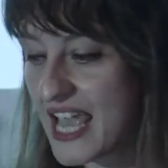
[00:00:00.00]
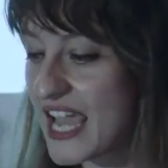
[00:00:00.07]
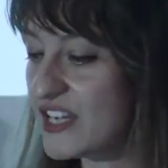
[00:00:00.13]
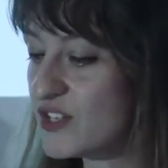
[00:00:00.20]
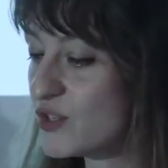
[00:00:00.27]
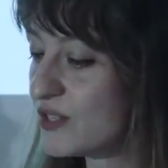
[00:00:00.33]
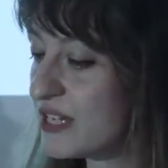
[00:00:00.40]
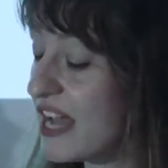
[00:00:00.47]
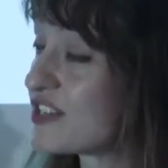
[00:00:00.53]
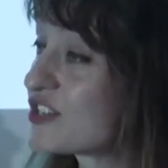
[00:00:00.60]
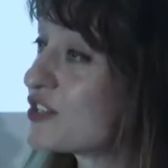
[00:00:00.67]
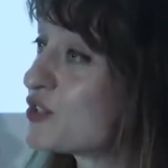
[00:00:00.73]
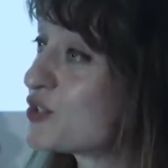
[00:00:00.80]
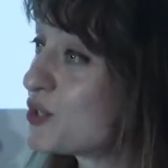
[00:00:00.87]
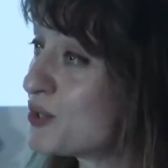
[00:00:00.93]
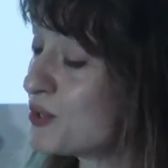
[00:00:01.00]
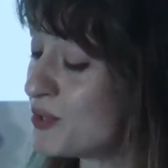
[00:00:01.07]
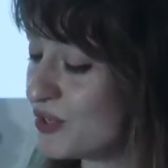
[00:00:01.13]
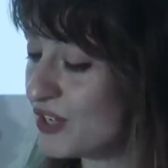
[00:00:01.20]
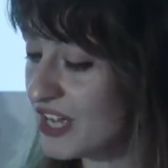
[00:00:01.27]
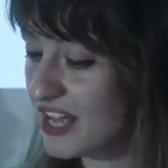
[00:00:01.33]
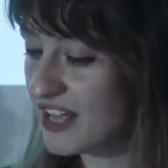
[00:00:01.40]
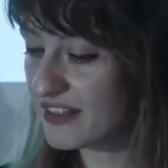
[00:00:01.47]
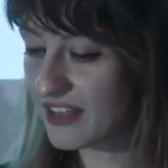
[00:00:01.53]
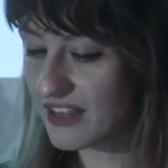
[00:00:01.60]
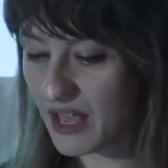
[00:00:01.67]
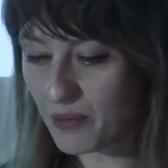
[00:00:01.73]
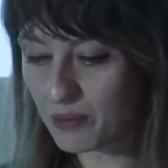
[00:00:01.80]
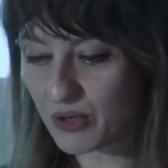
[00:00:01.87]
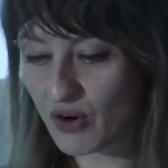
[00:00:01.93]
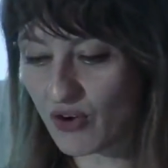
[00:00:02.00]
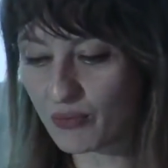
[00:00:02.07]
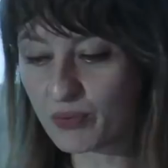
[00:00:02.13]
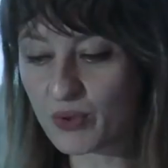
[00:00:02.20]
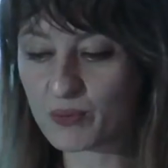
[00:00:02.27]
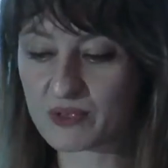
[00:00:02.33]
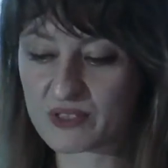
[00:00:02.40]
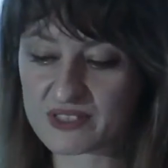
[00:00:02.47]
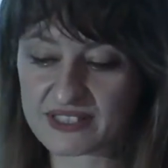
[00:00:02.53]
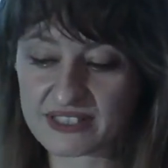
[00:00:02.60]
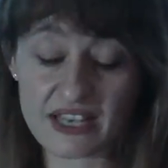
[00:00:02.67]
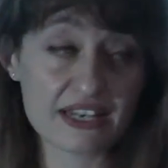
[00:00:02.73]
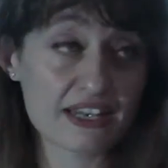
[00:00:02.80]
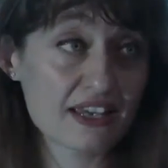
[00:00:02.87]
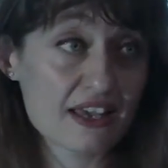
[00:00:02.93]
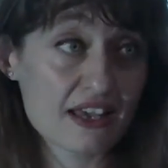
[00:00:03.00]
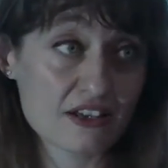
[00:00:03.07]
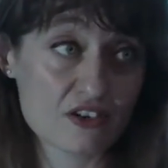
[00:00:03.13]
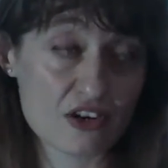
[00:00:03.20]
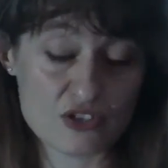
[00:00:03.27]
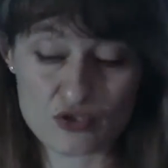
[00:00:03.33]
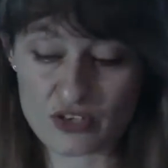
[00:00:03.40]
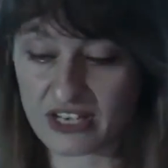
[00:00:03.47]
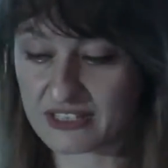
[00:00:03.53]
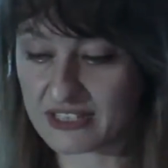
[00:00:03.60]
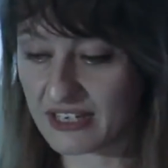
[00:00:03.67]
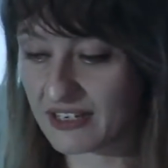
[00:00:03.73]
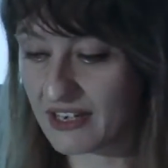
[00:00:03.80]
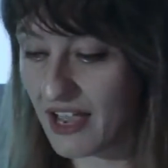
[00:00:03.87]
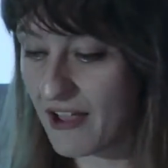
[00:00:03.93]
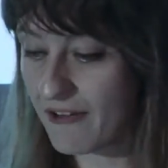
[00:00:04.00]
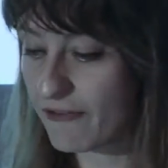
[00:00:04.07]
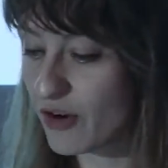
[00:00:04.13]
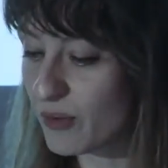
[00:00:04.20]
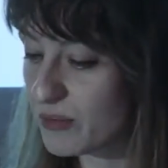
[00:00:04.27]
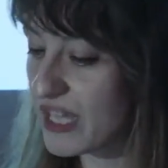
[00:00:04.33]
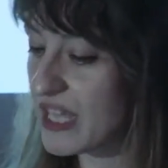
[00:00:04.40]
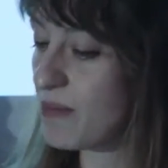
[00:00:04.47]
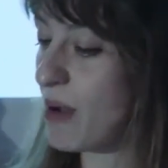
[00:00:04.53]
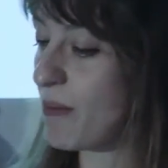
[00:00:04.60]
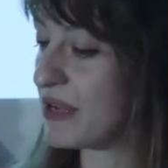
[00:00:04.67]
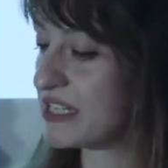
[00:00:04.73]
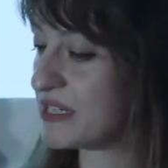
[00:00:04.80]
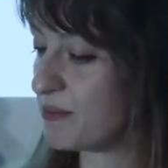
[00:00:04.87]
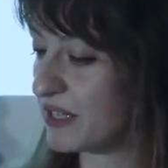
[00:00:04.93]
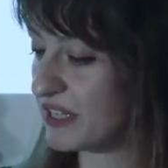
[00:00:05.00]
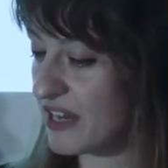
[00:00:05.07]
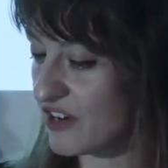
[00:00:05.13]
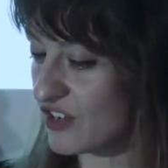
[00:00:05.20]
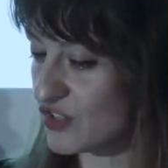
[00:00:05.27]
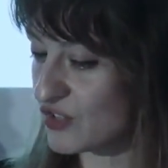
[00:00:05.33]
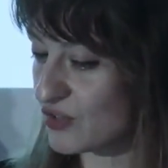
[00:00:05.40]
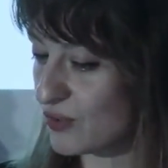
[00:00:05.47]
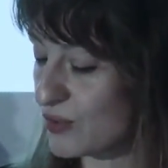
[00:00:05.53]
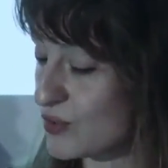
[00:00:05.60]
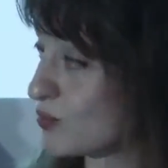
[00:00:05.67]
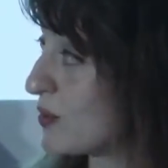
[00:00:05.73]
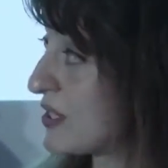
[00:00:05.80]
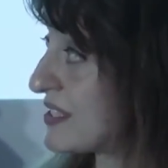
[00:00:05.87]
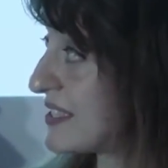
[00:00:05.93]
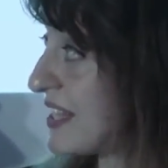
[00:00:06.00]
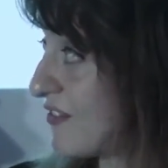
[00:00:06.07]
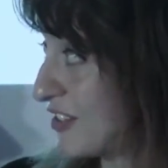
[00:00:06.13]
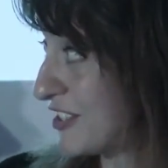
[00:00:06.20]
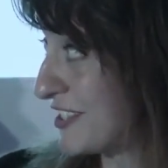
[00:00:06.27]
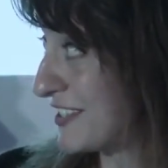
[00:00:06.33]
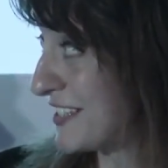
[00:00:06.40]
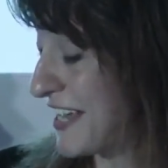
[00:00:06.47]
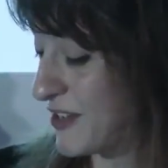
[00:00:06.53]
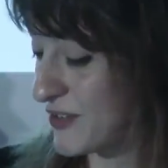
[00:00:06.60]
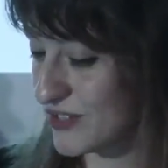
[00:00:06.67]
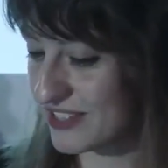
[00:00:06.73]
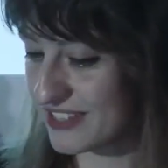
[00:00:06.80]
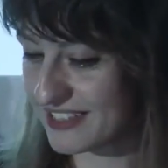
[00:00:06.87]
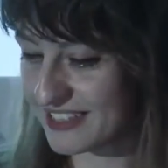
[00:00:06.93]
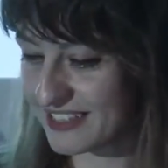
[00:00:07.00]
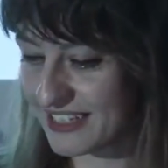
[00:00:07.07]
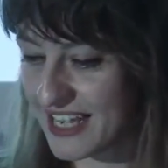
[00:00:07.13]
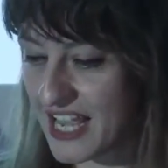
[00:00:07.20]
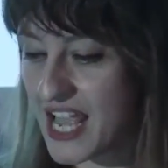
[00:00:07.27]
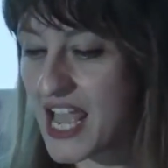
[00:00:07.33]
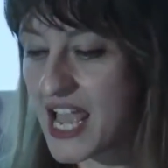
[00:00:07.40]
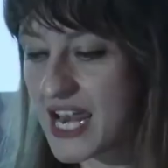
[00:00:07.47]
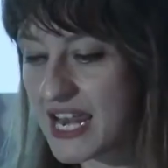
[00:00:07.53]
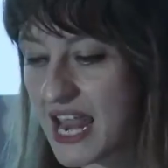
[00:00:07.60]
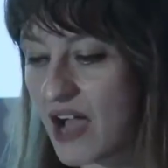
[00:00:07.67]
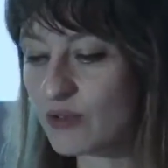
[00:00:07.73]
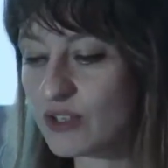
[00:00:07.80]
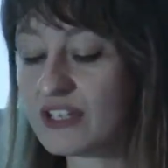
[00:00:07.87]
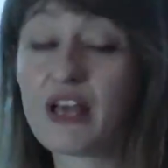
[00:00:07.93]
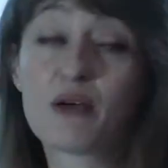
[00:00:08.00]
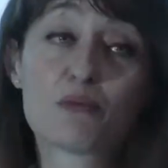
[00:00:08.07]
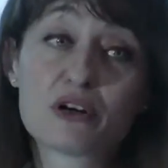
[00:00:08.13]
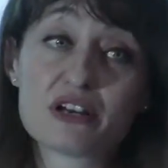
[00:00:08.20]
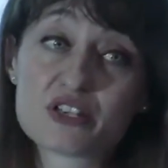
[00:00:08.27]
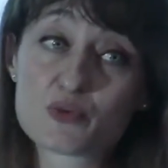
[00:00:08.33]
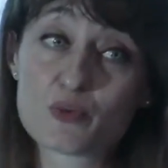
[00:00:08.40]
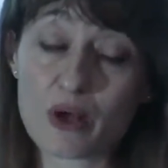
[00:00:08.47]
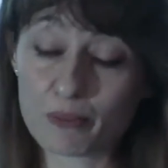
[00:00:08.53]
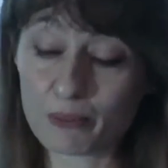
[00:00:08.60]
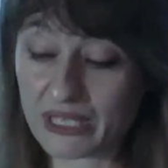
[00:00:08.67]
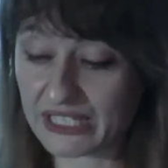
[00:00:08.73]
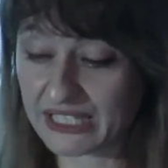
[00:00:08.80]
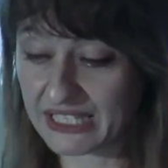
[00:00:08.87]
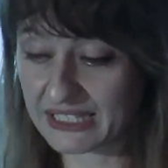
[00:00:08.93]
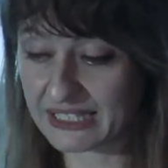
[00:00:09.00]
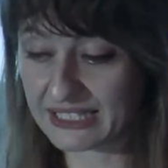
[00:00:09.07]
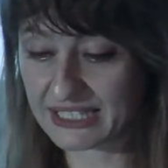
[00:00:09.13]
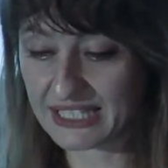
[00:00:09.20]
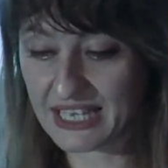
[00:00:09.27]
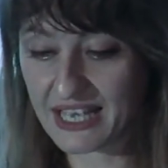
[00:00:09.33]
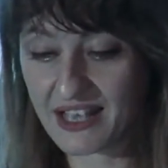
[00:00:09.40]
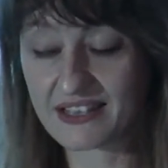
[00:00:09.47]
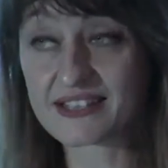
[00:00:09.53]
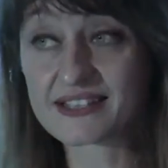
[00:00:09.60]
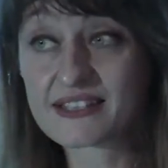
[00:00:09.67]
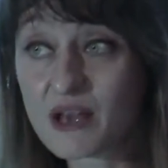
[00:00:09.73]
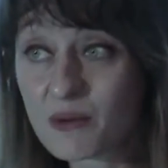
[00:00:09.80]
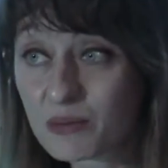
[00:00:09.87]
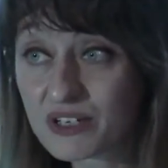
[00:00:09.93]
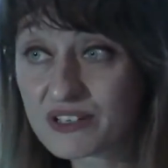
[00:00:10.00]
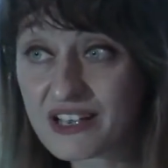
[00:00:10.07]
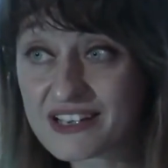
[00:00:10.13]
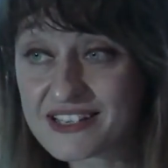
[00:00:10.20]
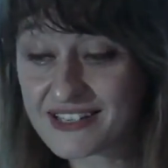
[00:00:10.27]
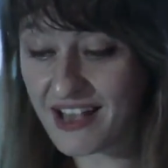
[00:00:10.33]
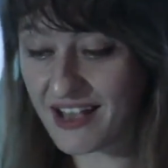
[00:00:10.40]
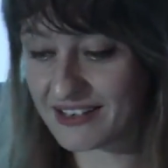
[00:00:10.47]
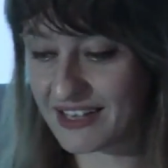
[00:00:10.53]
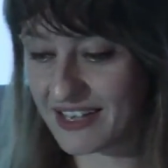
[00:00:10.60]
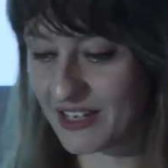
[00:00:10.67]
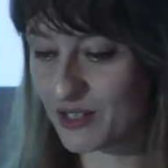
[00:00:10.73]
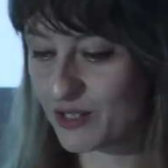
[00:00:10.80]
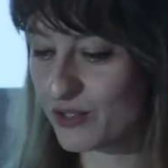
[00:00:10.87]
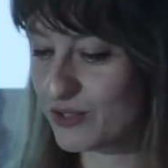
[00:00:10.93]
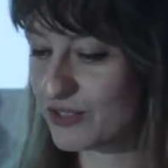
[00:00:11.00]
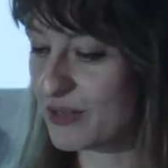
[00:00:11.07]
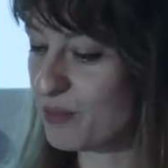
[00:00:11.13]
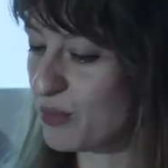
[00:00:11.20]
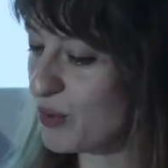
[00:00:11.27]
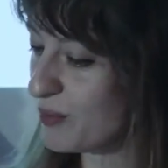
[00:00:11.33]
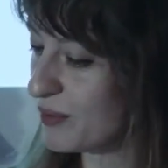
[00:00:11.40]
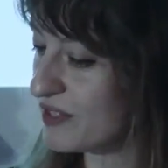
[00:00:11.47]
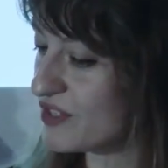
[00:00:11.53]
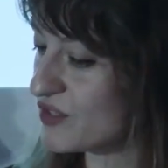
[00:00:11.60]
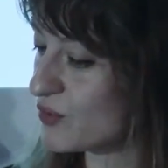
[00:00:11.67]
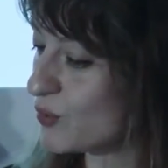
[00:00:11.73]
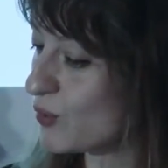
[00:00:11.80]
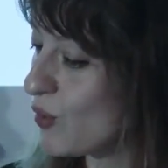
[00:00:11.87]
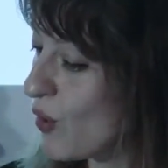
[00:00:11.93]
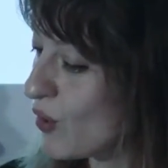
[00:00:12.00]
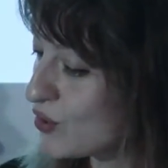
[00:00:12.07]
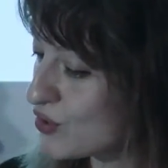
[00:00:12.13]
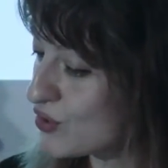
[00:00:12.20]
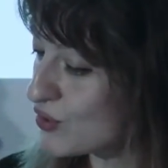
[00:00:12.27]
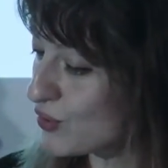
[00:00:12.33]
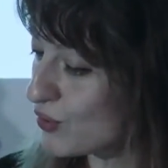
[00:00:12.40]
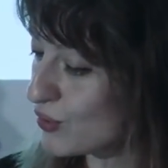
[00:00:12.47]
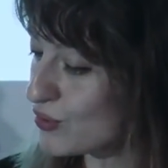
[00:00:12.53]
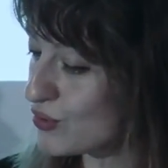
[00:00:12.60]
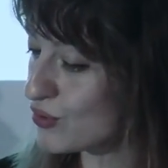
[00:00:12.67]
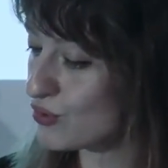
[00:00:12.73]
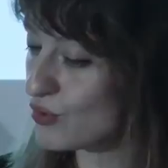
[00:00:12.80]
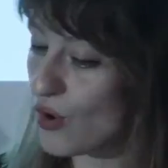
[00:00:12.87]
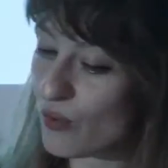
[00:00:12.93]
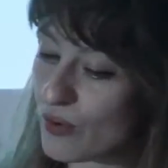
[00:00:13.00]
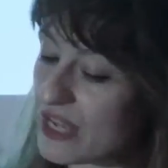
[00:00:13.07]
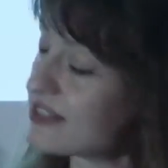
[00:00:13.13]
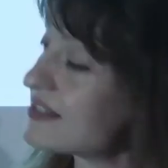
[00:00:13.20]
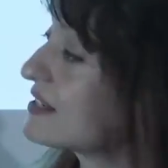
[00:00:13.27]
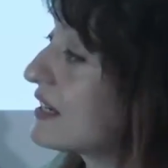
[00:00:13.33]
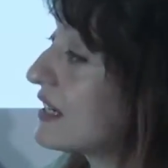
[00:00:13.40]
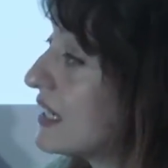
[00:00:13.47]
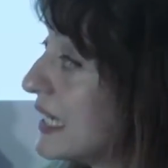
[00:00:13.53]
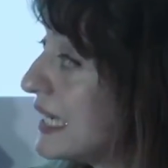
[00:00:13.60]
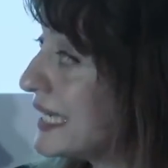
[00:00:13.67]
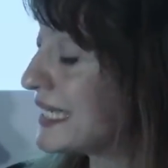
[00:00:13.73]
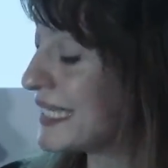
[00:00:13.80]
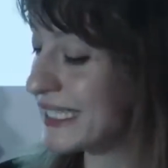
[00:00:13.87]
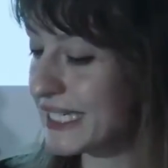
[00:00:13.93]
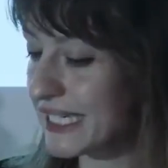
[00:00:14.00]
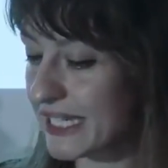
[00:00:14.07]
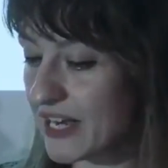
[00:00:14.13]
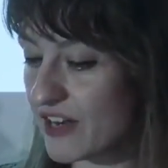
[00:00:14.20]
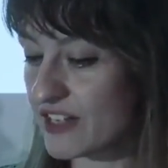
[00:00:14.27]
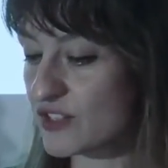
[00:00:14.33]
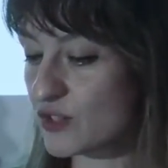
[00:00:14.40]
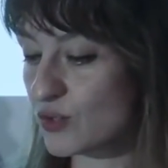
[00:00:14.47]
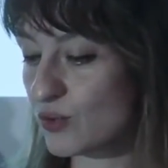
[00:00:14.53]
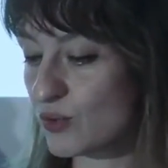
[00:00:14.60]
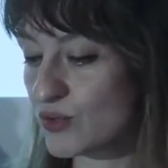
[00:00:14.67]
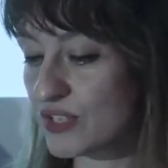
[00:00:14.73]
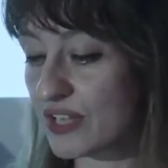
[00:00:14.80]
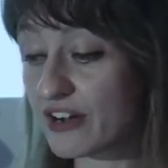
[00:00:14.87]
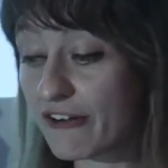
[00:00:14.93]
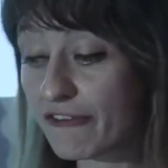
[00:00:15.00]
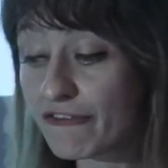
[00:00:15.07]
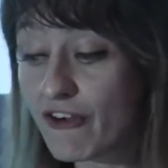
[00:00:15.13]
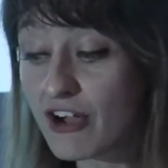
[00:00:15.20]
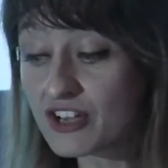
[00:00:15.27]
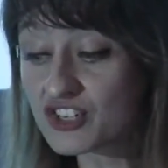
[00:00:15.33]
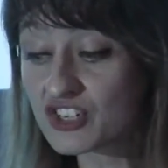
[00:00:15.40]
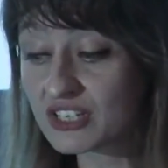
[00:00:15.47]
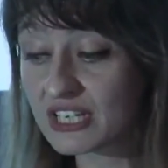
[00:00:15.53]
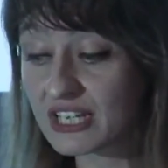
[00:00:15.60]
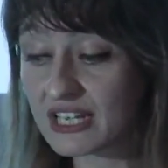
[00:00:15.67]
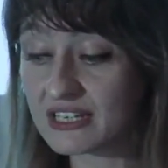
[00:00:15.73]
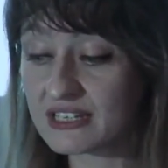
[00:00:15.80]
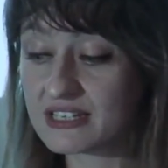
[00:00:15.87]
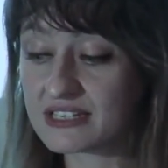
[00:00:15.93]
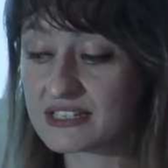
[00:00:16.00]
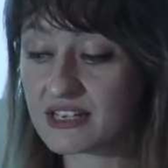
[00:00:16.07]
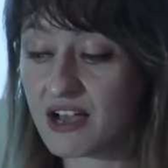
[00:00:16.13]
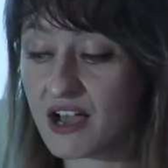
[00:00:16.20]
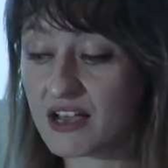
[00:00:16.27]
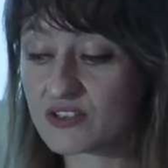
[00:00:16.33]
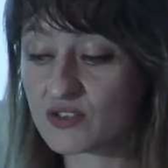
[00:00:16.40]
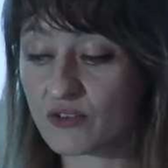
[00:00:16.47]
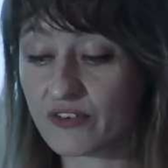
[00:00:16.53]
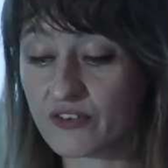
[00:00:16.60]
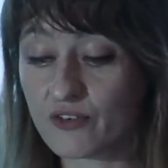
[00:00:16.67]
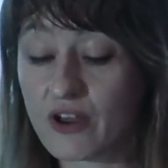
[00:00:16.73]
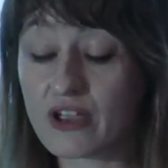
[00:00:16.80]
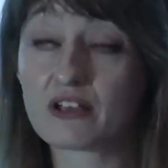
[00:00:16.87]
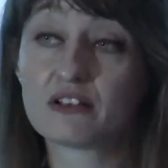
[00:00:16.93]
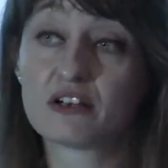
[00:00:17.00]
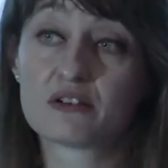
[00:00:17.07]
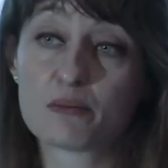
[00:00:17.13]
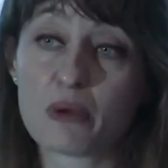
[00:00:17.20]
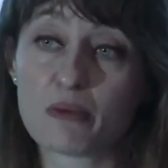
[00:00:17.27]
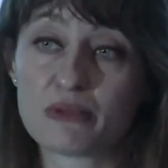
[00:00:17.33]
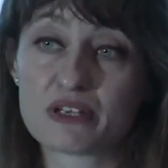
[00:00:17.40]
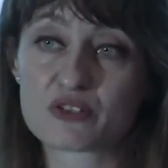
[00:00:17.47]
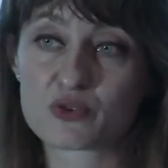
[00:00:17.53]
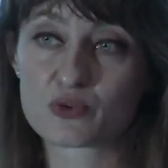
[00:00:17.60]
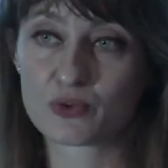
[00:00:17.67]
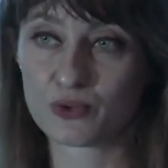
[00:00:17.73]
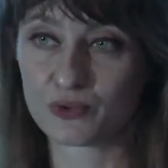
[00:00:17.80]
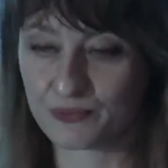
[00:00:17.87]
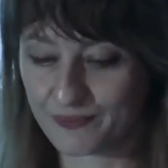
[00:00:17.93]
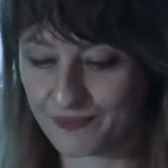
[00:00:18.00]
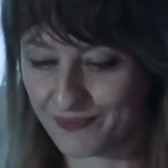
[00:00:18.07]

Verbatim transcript: In two thousand two, the number of people studying and graduating from the Imamatib cleric schools was seventy thousand. Now the number is one million. This number does not include the pupils who go to schools known as hidden cleric schools that are functioning in disguise of a regular public school.